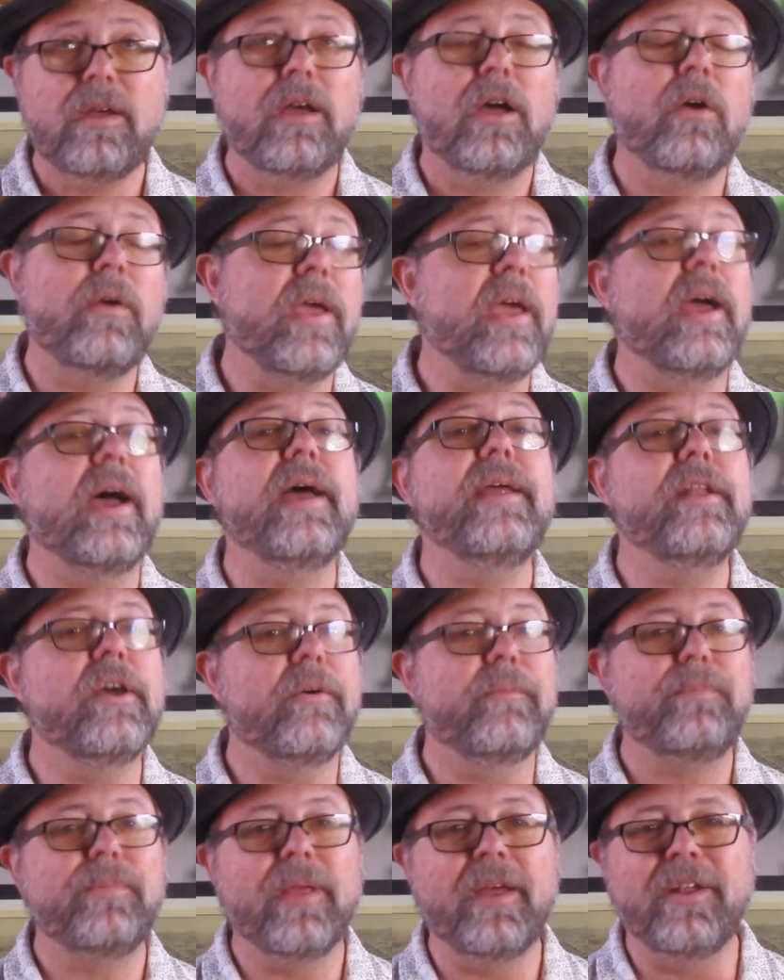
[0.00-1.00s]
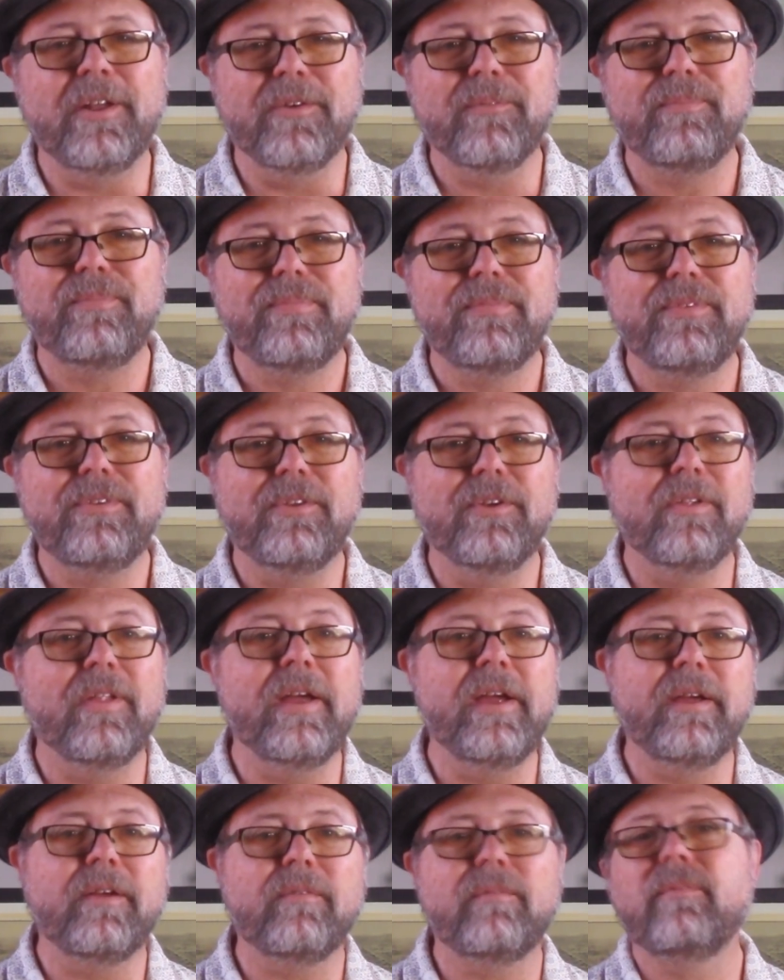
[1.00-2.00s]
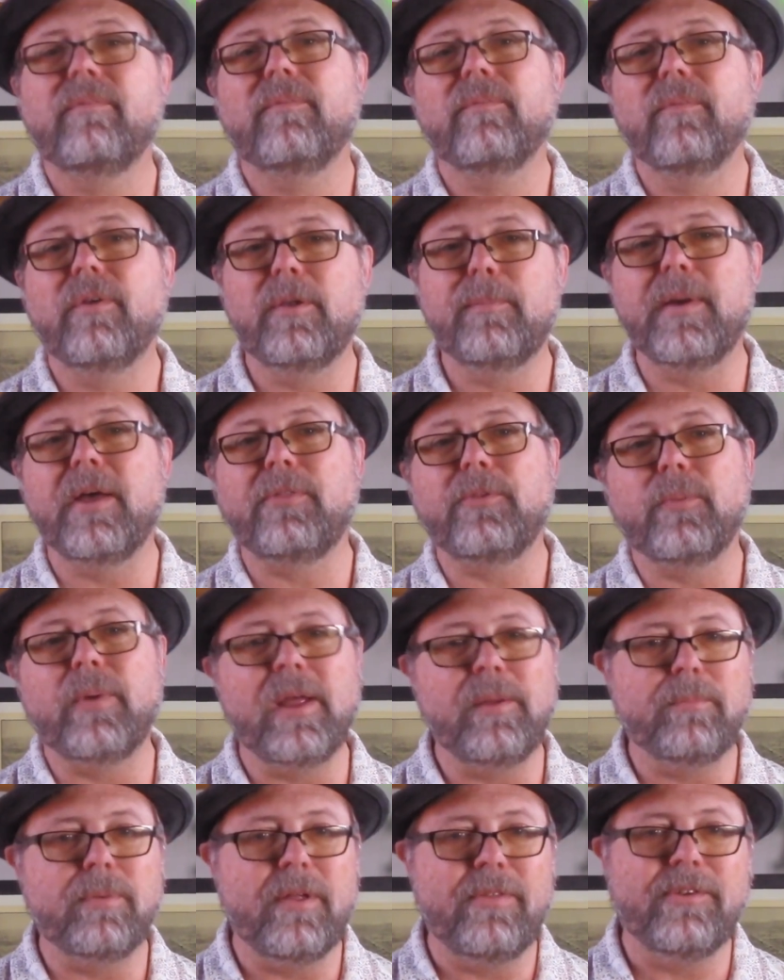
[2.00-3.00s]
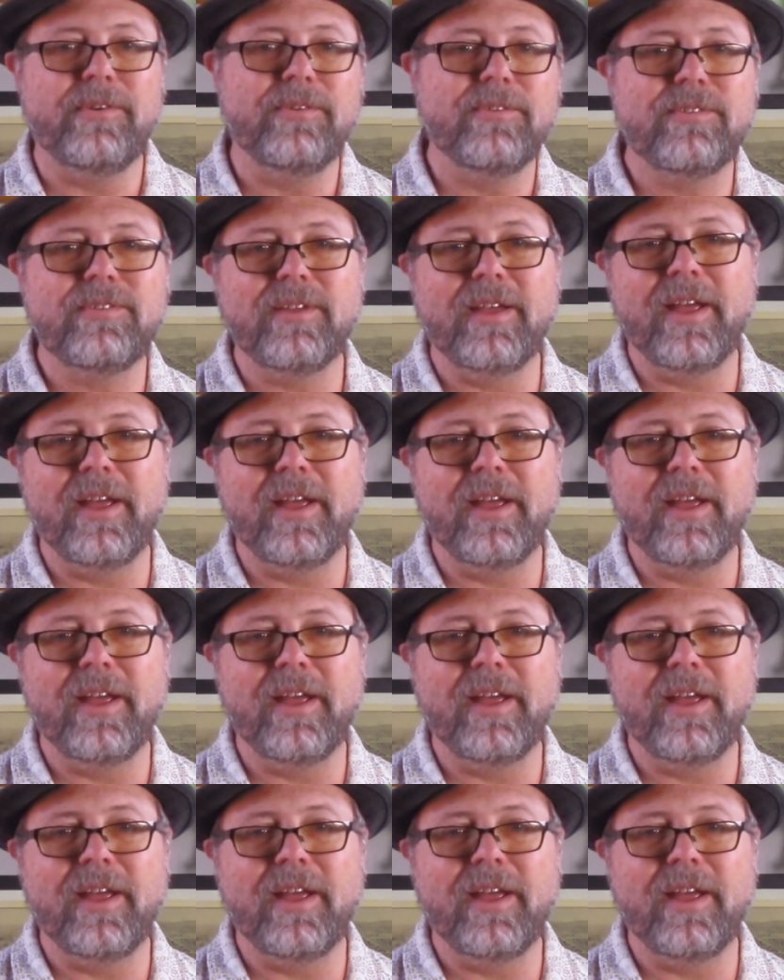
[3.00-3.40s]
Okay, I know. You're like, what about the Wright brothers?